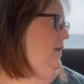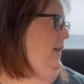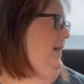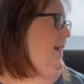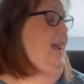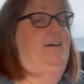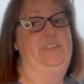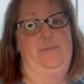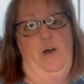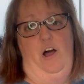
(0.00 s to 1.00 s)
Uh, I have
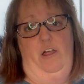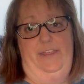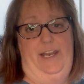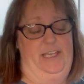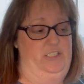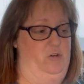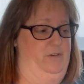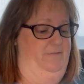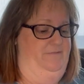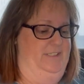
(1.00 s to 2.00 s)
some haul that I
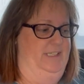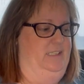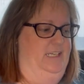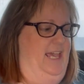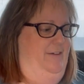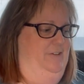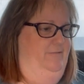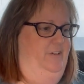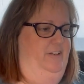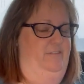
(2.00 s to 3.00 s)
don't physically have in
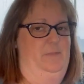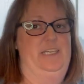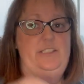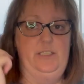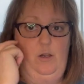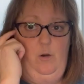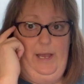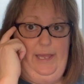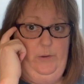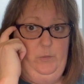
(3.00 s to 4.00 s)
front of me, so
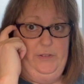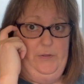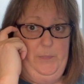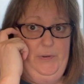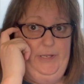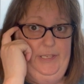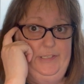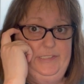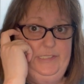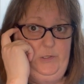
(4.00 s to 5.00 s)
I will put
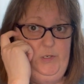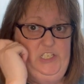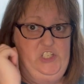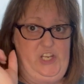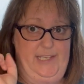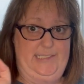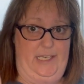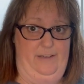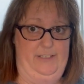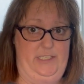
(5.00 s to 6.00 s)
in screenshots
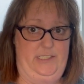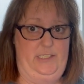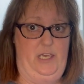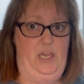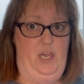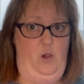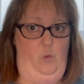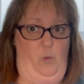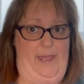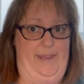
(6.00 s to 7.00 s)
of it
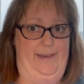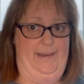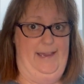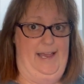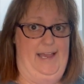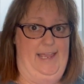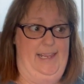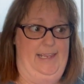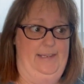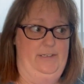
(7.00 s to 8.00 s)
when
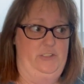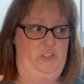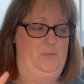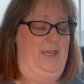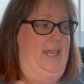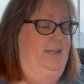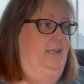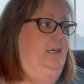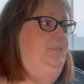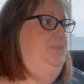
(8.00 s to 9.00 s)
I do my
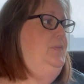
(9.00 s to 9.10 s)
editing.